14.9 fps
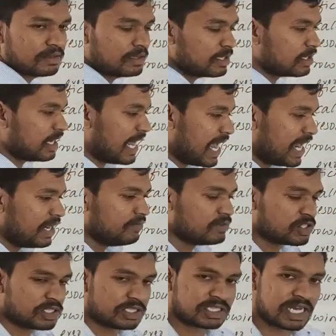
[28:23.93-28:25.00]
The land
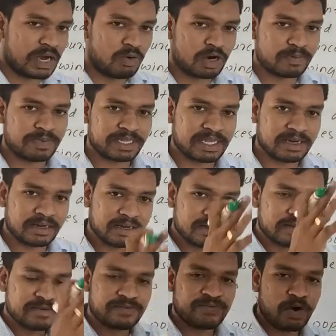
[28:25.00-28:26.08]
which is covered by
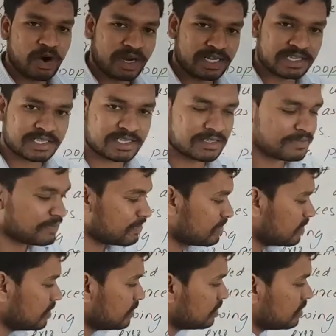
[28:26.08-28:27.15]
the forest.
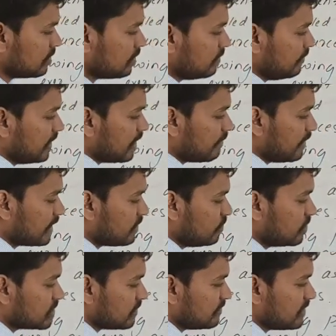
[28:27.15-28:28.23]
We are making
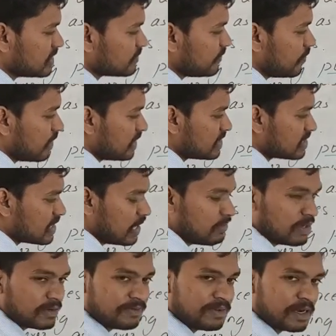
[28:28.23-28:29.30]
use of this forest
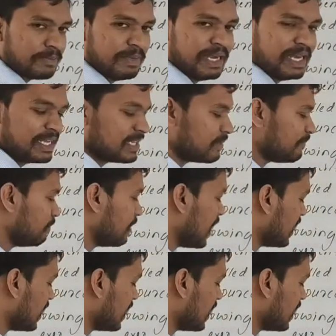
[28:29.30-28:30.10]
cover for many other